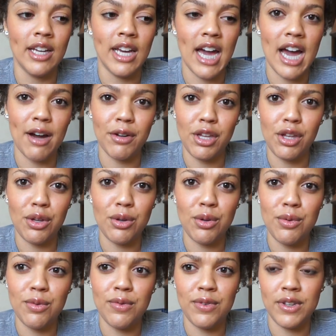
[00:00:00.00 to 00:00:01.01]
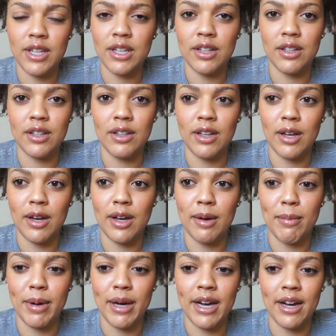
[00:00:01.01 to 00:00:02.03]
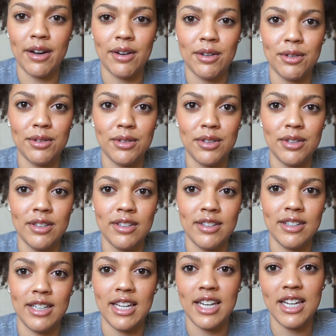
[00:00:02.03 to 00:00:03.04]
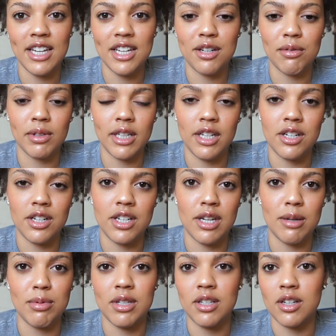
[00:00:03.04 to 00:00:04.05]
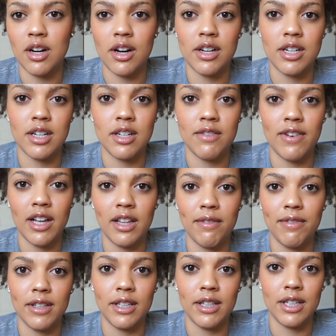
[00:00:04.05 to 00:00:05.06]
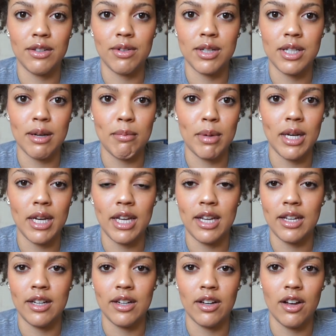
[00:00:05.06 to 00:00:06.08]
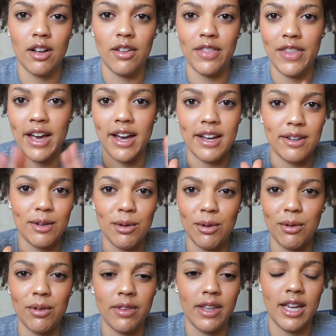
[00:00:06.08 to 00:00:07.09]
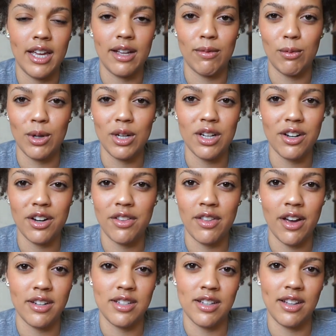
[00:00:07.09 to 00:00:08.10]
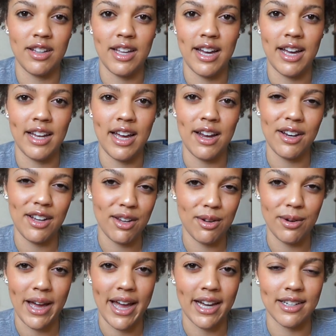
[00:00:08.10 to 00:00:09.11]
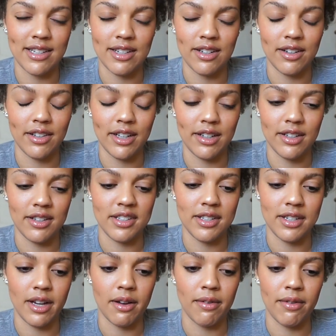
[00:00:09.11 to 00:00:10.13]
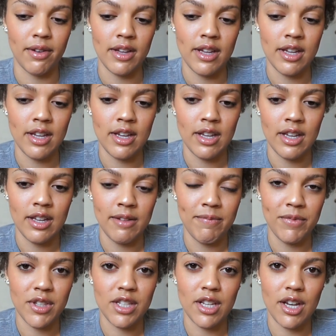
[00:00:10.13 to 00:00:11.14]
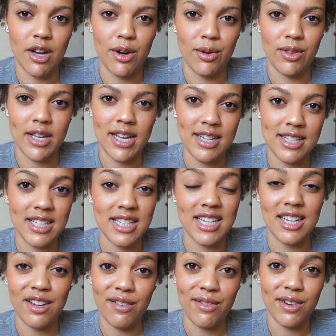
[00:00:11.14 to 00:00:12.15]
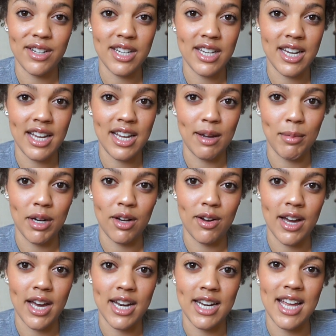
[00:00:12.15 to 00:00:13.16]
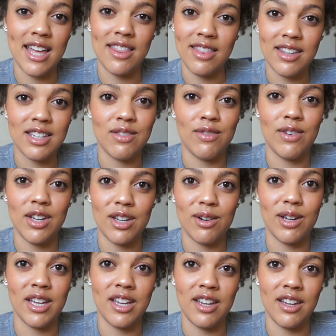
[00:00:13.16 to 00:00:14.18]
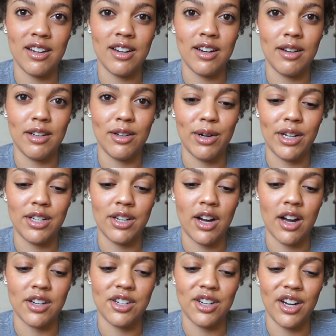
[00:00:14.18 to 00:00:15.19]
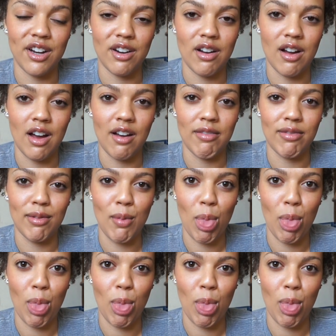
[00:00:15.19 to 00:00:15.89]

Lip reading: how you feel about getting into relationships and starting to develop feelings for somebody and that whole thing. What are your thoughts on that? How do you act and all that good stuff? So that is it for today. I'm gonna go ahead and end this video here. I know I talked your ear off.